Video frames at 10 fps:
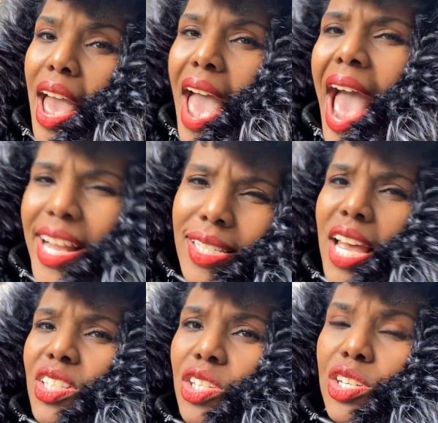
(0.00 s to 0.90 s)

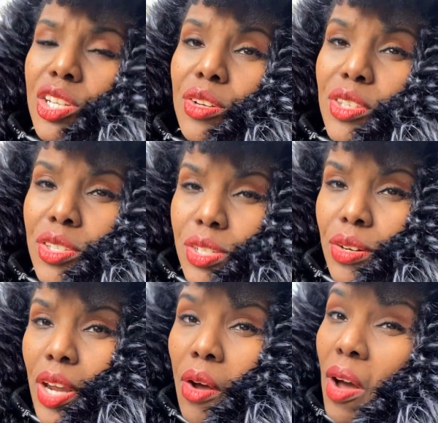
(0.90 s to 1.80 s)
access to the
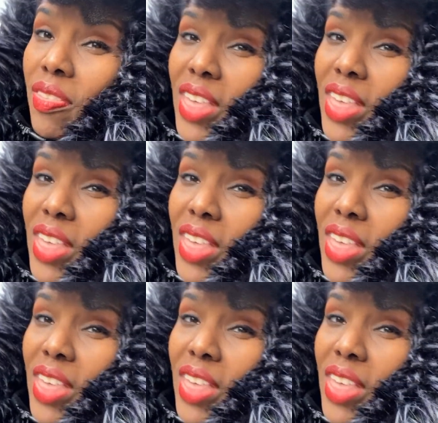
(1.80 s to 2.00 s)
studio.